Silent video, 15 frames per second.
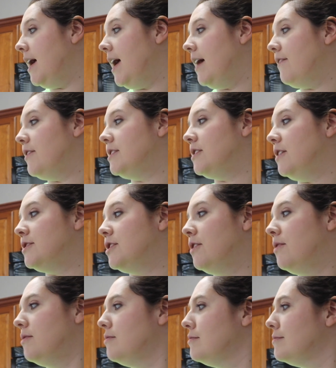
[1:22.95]
Avery's
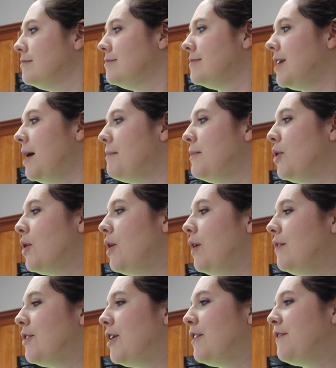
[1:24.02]
also got milk all
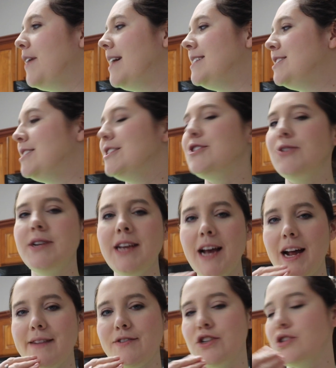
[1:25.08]
over her face. She's drinking
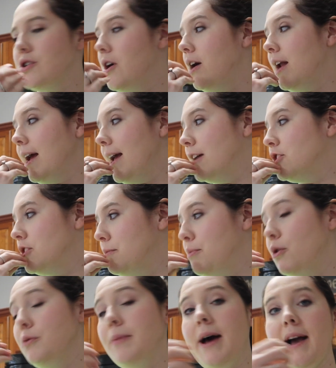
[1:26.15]
out of a straw and I guess she
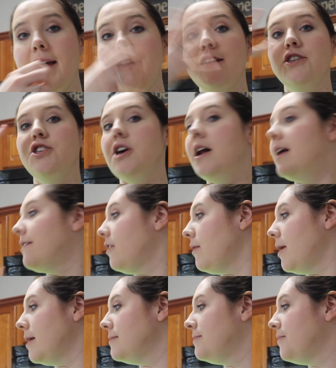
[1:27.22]
pulled back and it shot
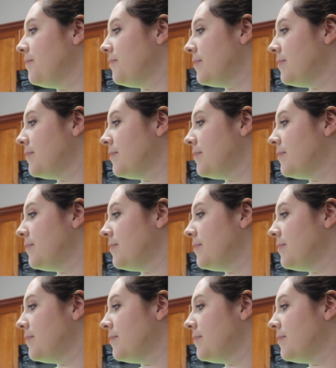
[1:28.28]
everywhere.